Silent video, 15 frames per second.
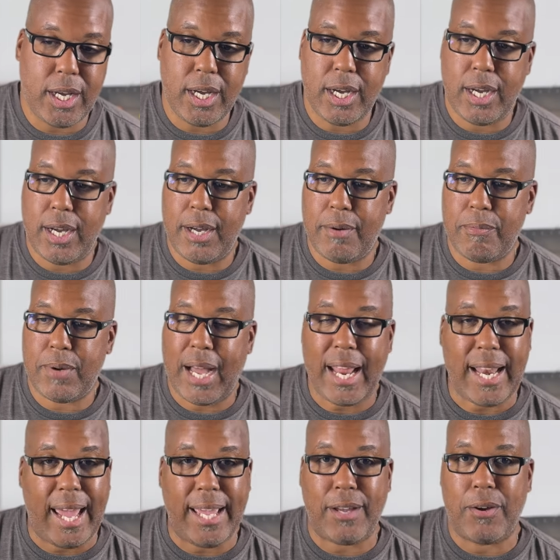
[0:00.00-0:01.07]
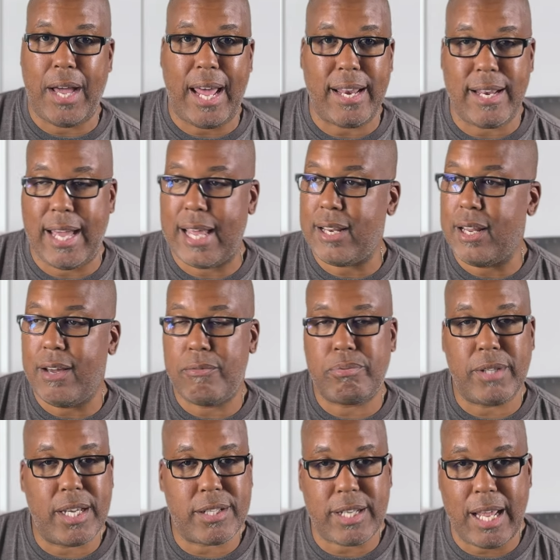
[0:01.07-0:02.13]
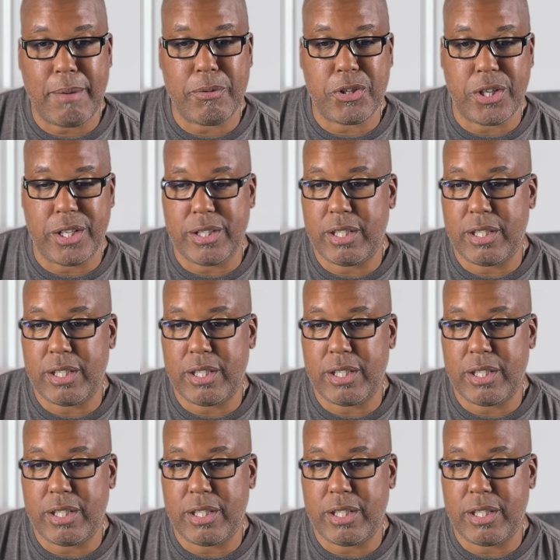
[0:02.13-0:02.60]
I love playing slot machines.